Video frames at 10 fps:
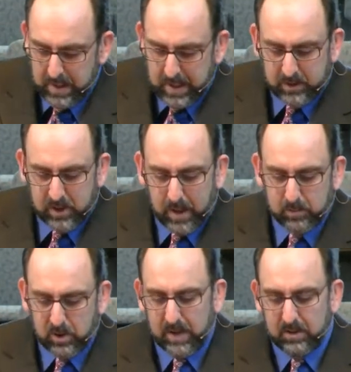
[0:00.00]
and
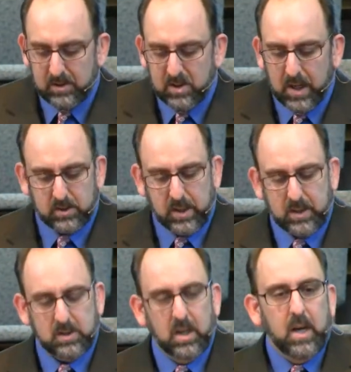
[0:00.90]
chapter 11 tells
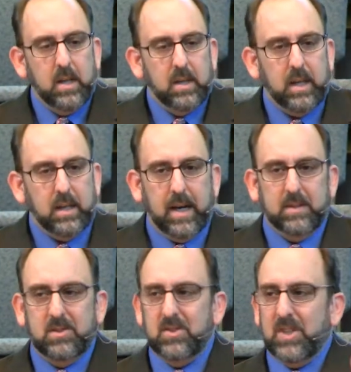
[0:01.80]
us that
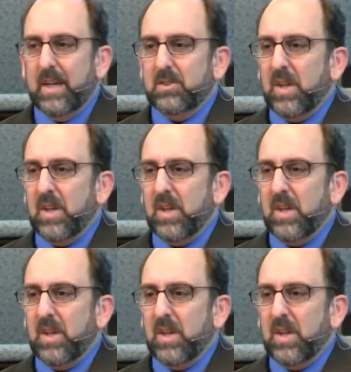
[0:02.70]
God says,